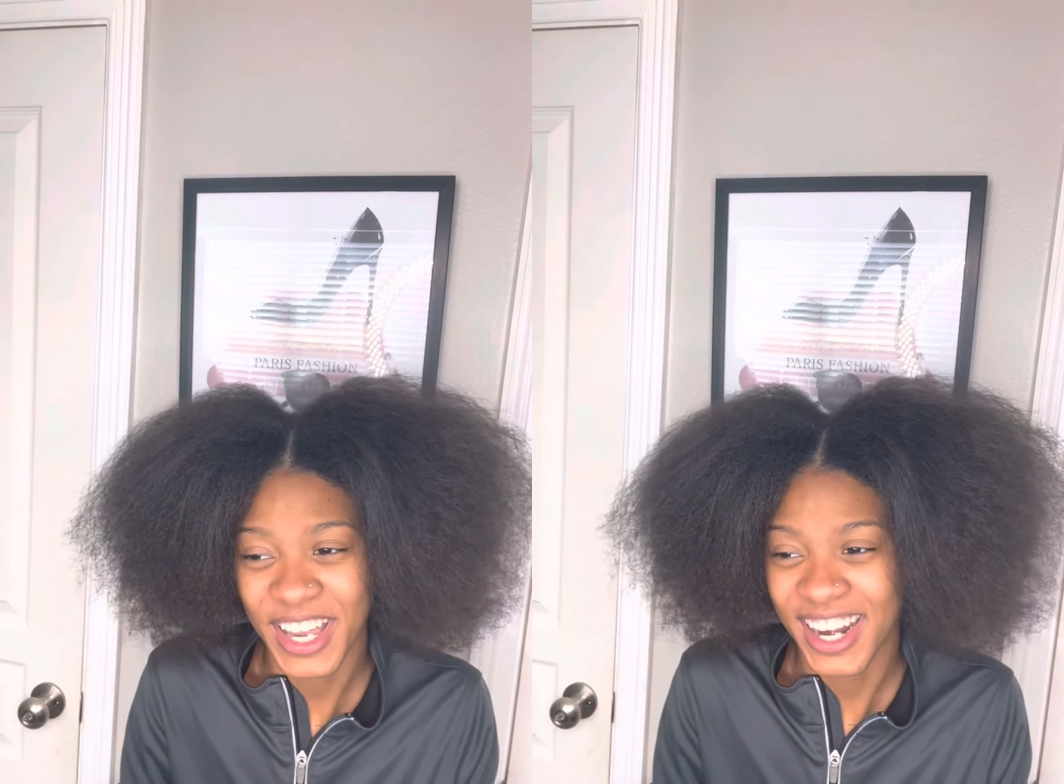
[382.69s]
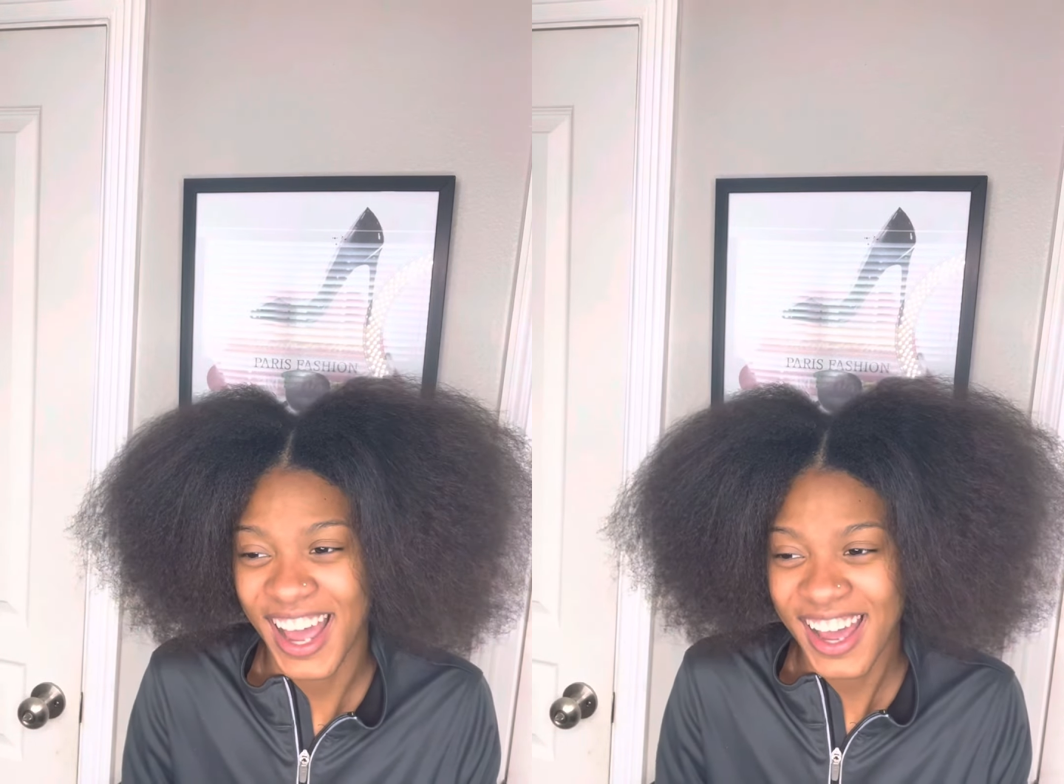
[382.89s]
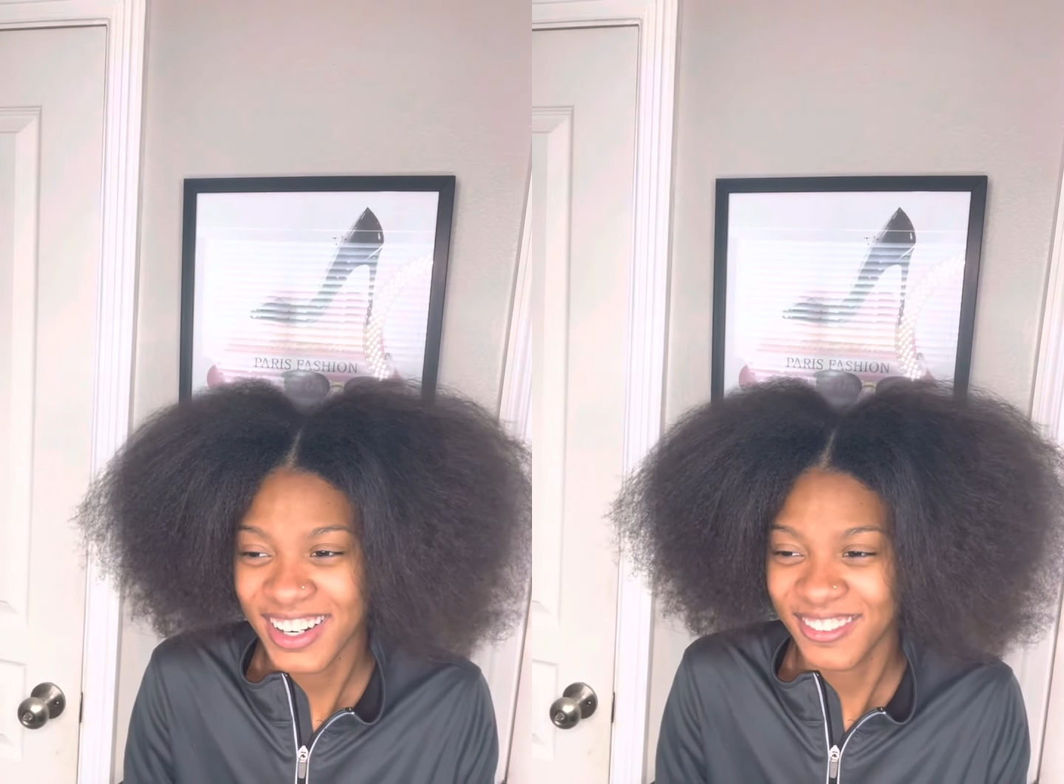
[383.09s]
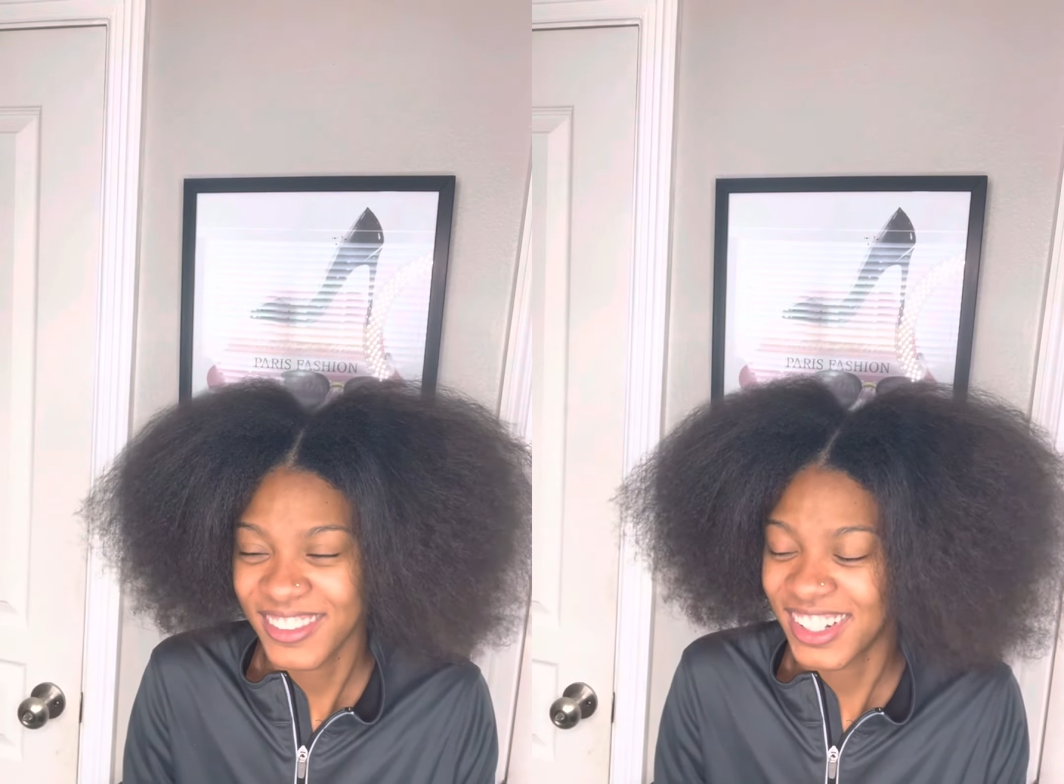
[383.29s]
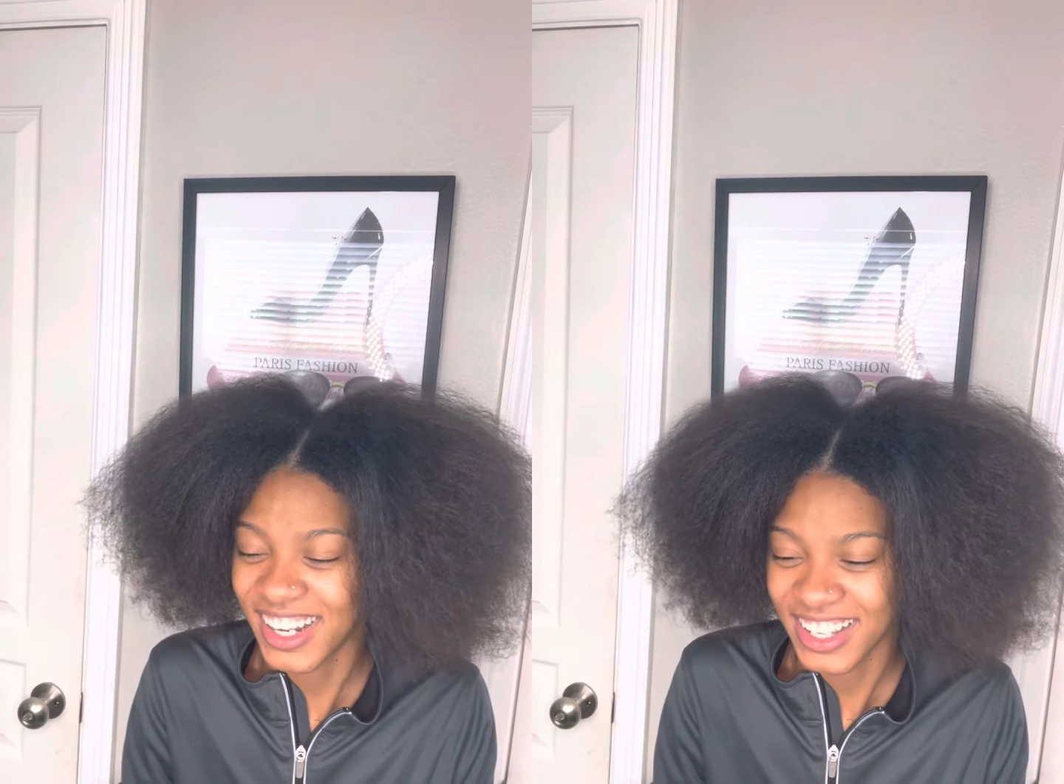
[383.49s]
And I didn't
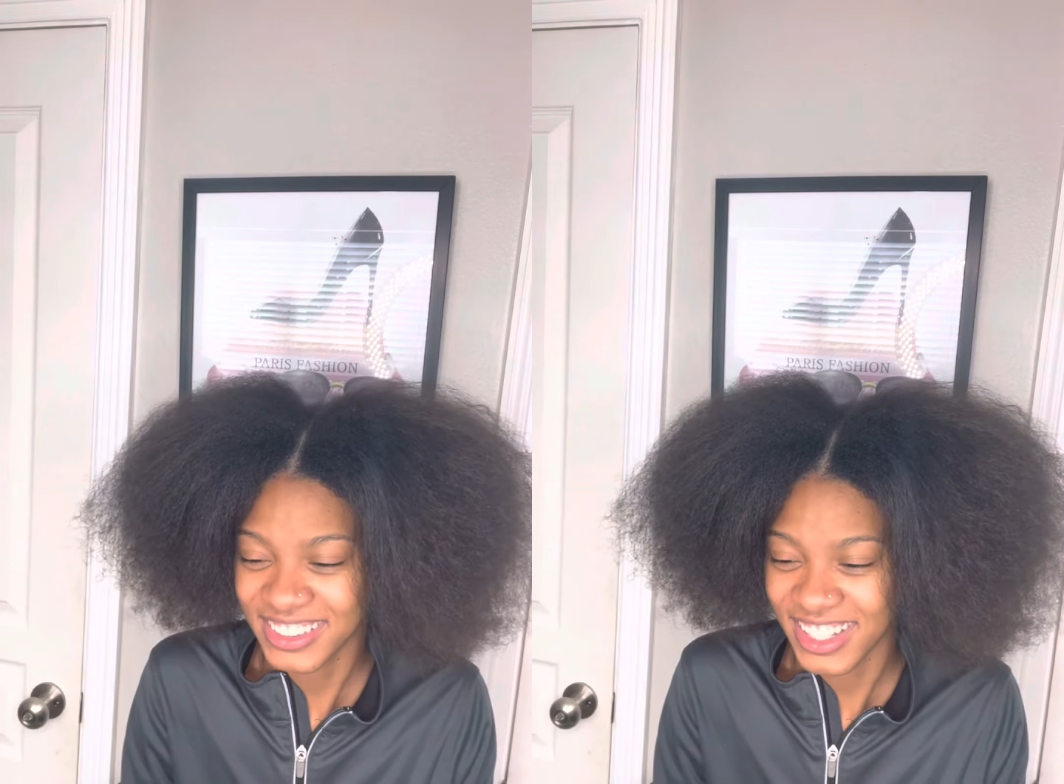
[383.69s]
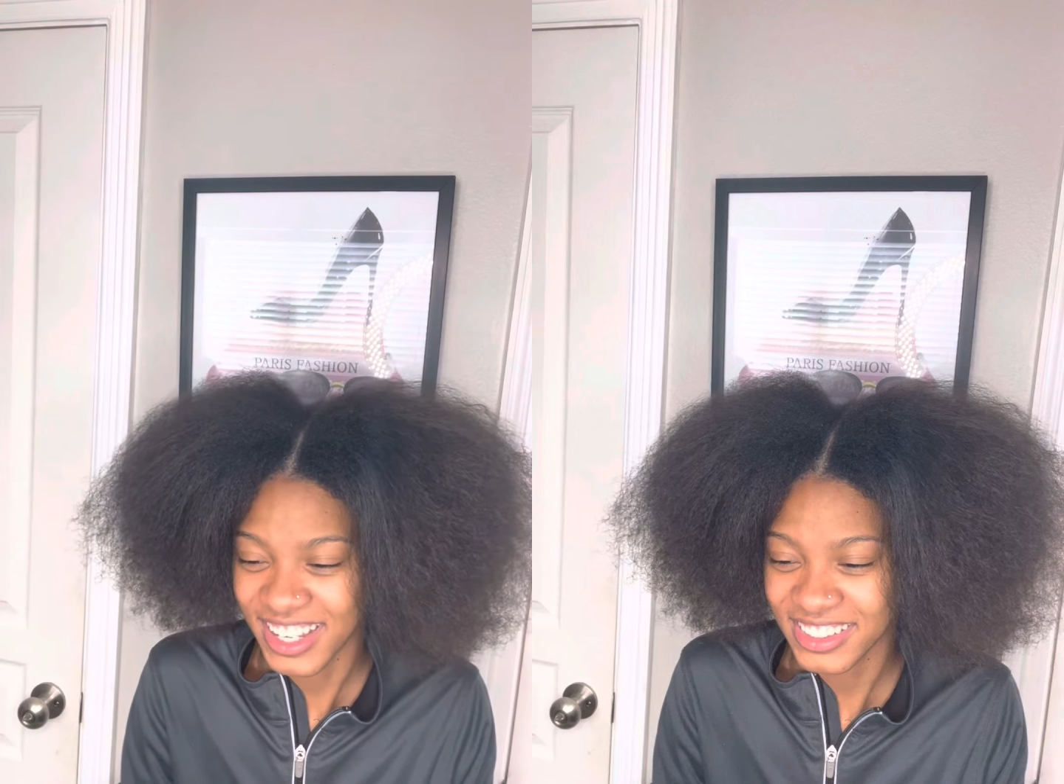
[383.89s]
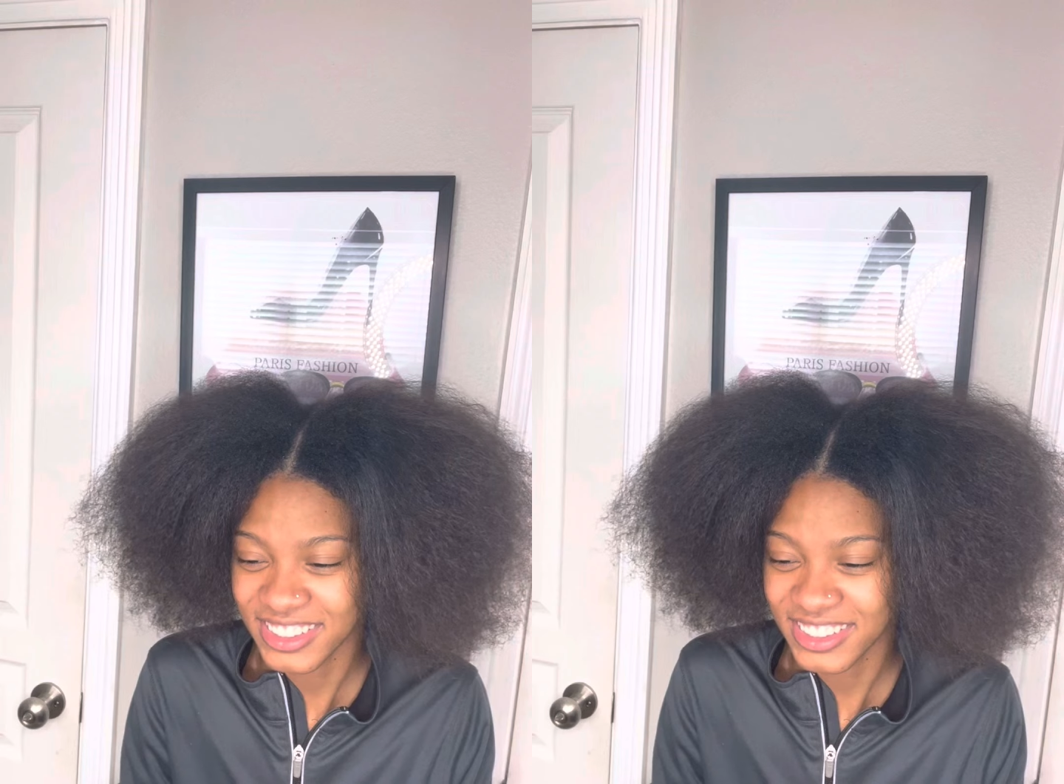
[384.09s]
realize that.